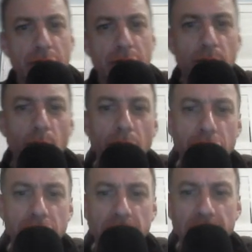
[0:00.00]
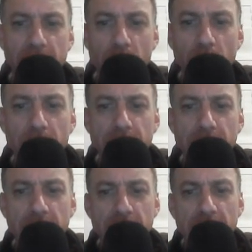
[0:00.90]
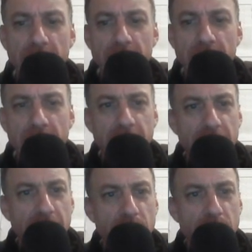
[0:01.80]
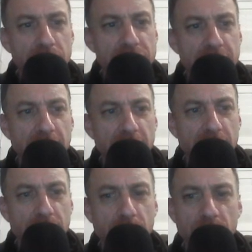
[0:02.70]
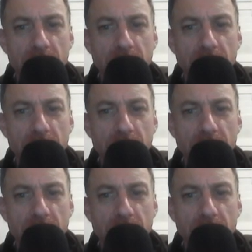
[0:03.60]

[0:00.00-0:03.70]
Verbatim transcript: watching that one, and I will see you